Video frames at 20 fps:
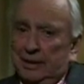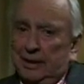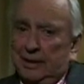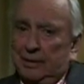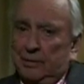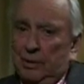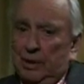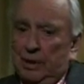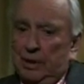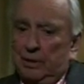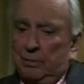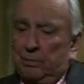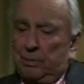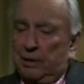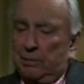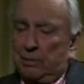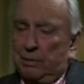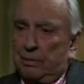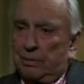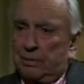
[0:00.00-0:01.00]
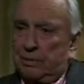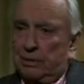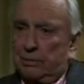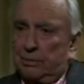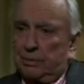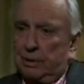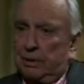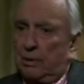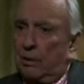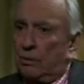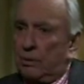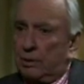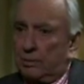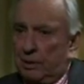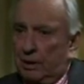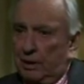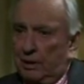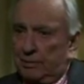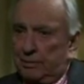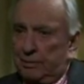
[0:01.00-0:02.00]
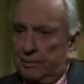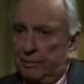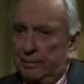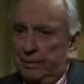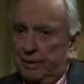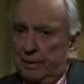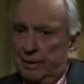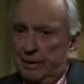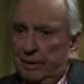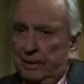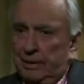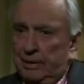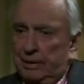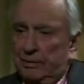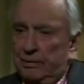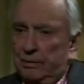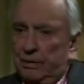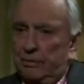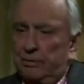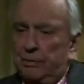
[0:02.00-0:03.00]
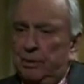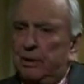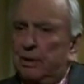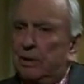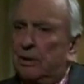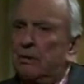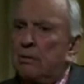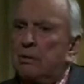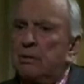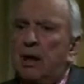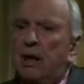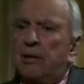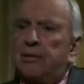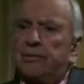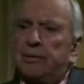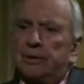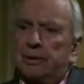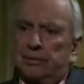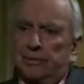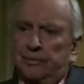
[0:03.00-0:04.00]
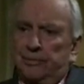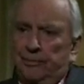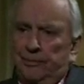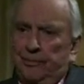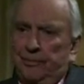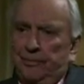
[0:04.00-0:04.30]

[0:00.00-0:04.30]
and we, the people, should be told about. We have been told nothing,